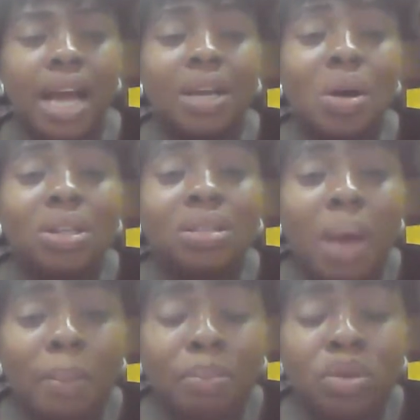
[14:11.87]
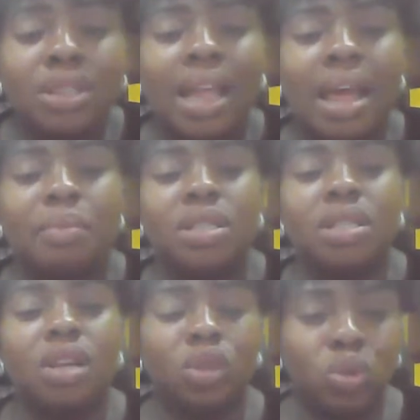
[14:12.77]
And the court might put
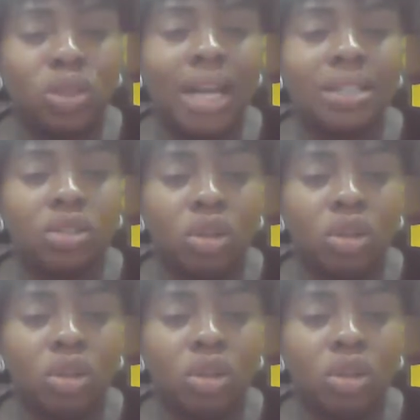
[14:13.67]
terms to that